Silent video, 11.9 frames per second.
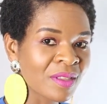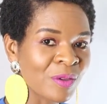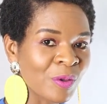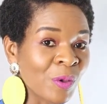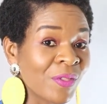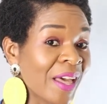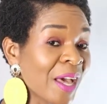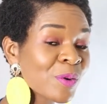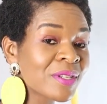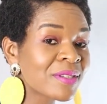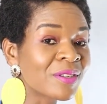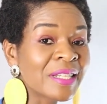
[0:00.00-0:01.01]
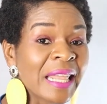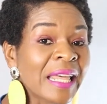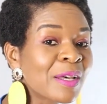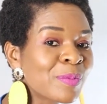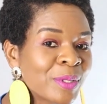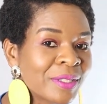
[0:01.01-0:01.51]
You know, that was
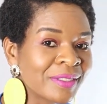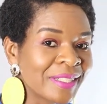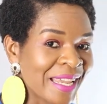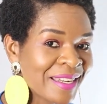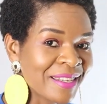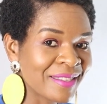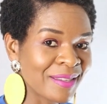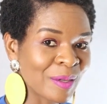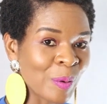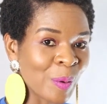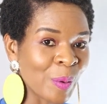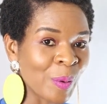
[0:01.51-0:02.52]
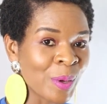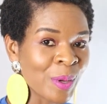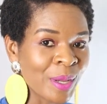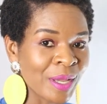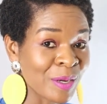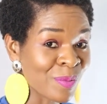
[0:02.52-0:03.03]
unthinkable 10 years ago
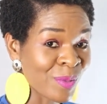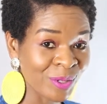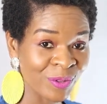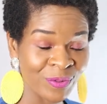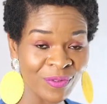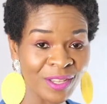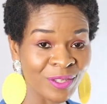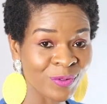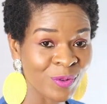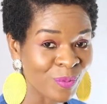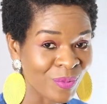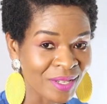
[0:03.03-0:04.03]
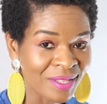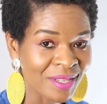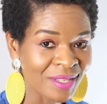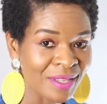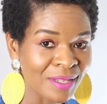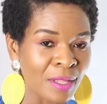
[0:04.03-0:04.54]
in most fast food
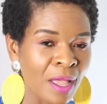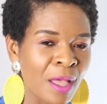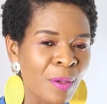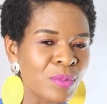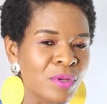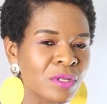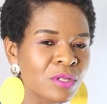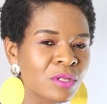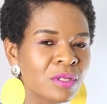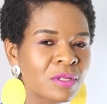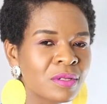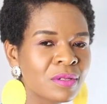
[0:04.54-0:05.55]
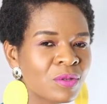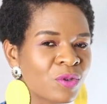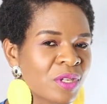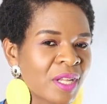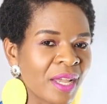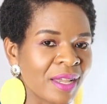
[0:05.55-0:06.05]
businesses, but
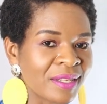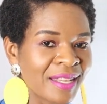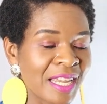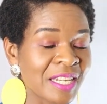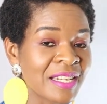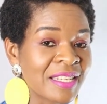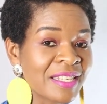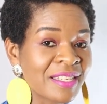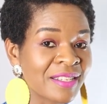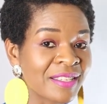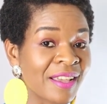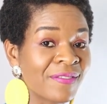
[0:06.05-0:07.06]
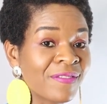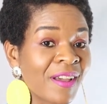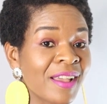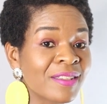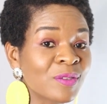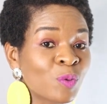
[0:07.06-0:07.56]
today, technology has
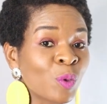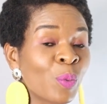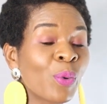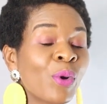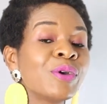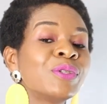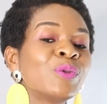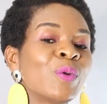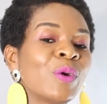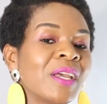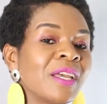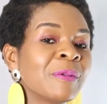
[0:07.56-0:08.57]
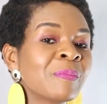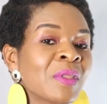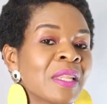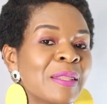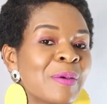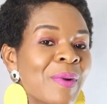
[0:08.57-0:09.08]
advanced to the point where
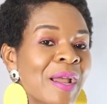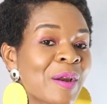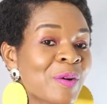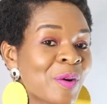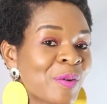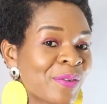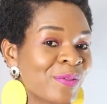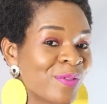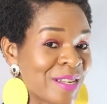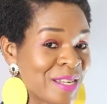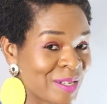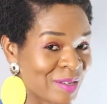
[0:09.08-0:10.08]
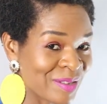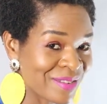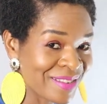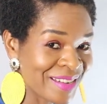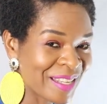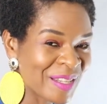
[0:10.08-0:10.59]
the microwave
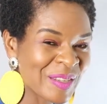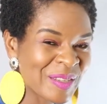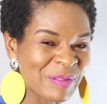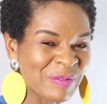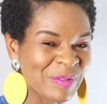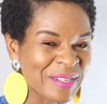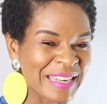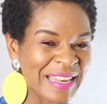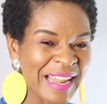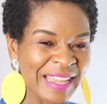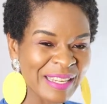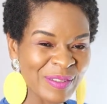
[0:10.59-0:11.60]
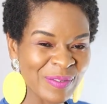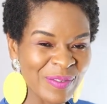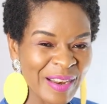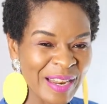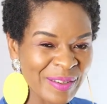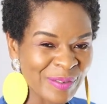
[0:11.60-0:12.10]
version doesn't really lack the
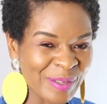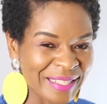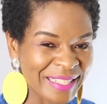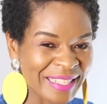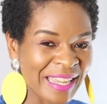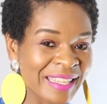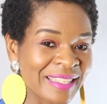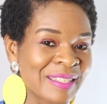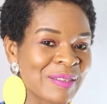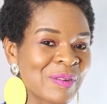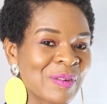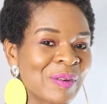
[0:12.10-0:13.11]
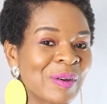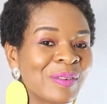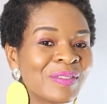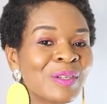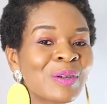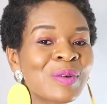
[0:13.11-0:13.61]
flavor and taste, you know,
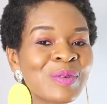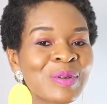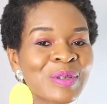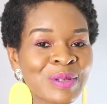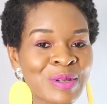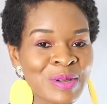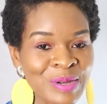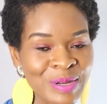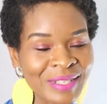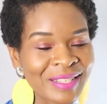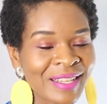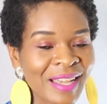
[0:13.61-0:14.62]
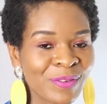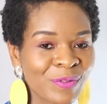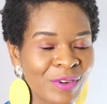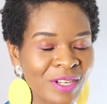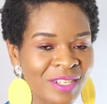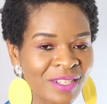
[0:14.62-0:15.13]
of the cooked on-site
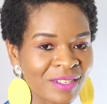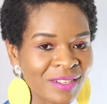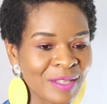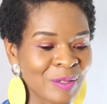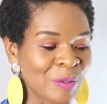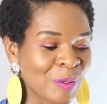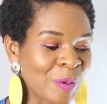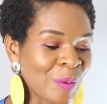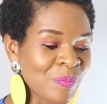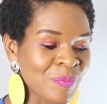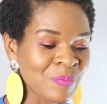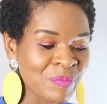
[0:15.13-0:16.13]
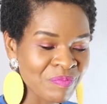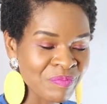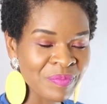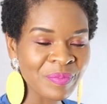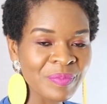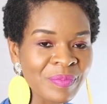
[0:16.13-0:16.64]
version. And so
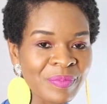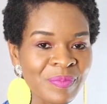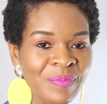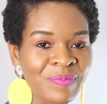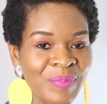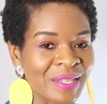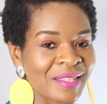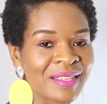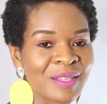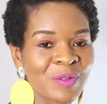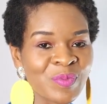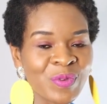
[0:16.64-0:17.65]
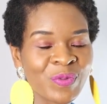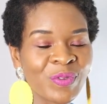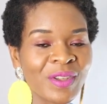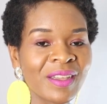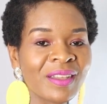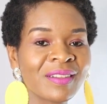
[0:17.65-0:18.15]
businesses
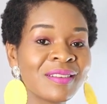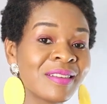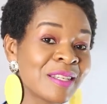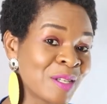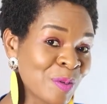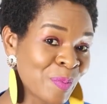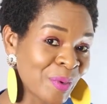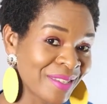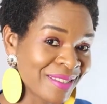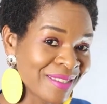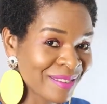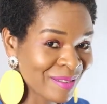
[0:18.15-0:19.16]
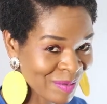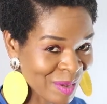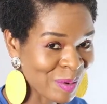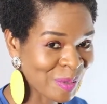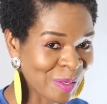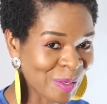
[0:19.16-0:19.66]
prefer the cheapest
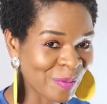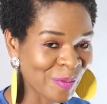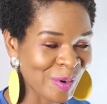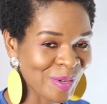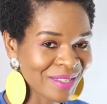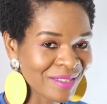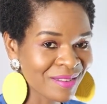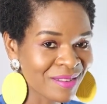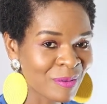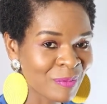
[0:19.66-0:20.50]
option, of course.